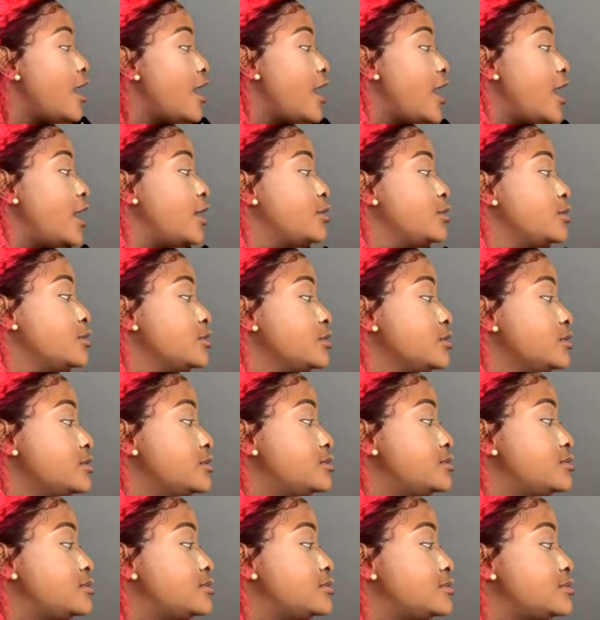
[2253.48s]
Hey Google,
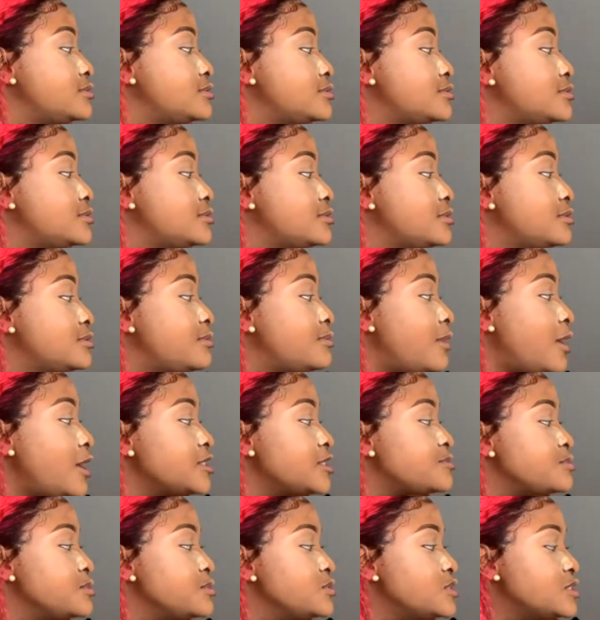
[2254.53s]

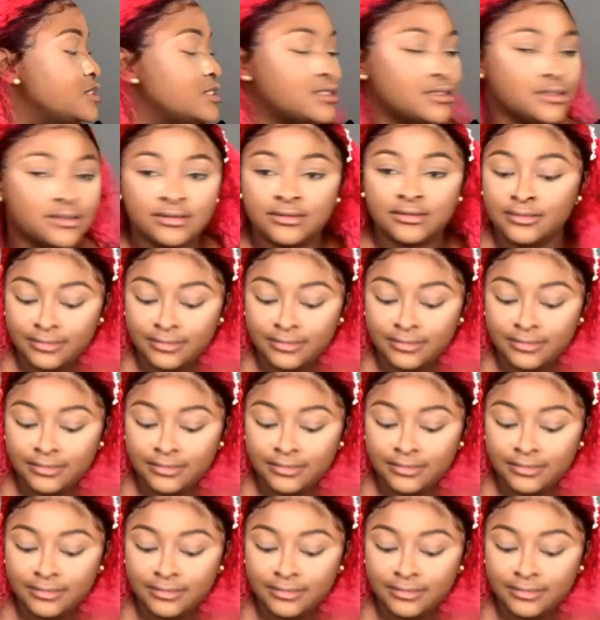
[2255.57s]
pause music.